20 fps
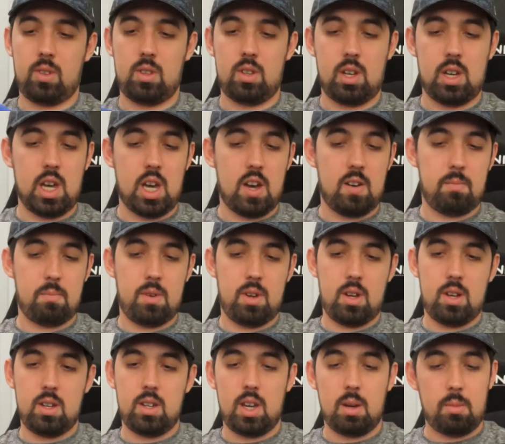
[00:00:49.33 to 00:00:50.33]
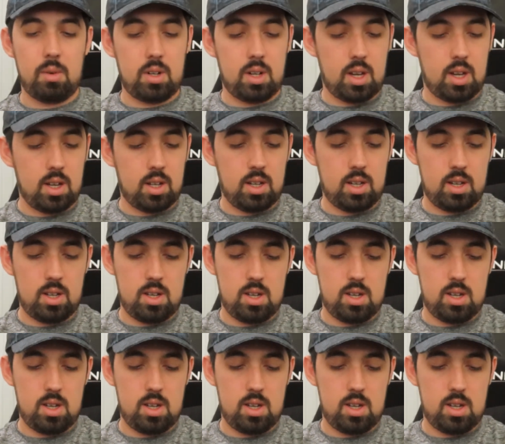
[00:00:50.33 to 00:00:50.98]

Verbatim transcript: I have my gamer tag.